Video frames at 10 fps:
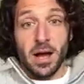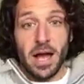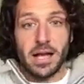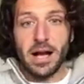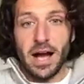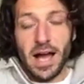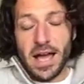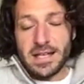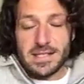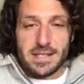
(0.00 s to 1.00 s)
Hi
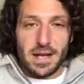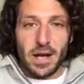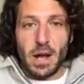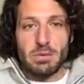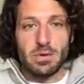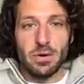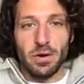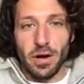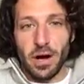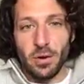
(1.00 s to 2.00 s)
guys, I hope
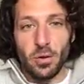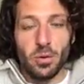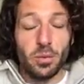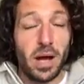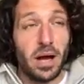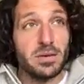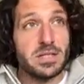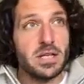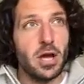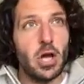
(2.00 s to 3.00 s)
you are all well.
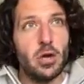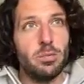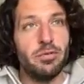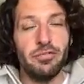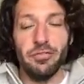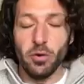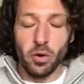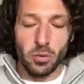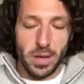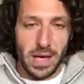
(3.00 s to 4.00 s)
So
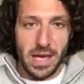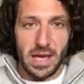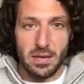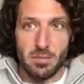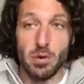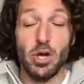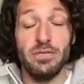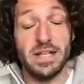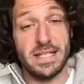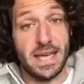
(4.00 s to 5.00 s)
before we
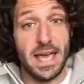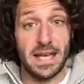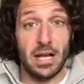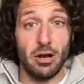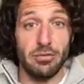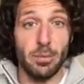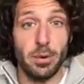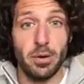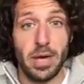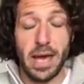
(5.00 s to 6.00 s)
move into kicking off the
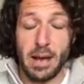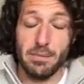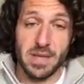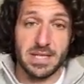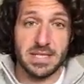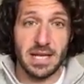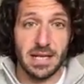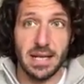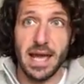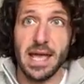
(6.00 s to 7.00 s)
boot camp this
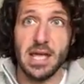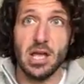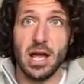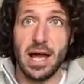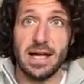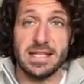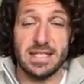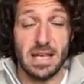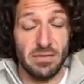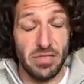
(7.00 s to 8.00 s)
Sunday at
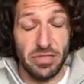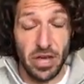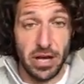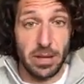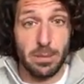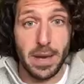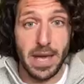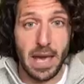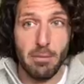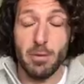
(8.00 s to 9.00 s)
7:30
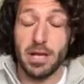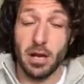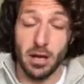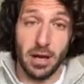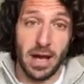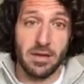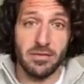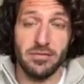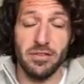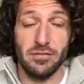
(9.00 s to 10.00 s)
p.m. when we go
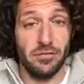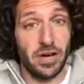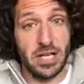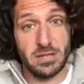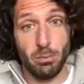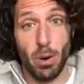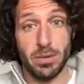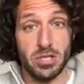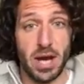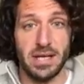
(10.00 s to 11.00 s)
live for the first
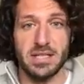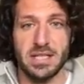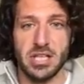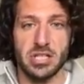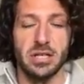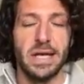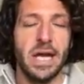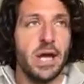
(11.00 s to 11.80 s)
proper training session,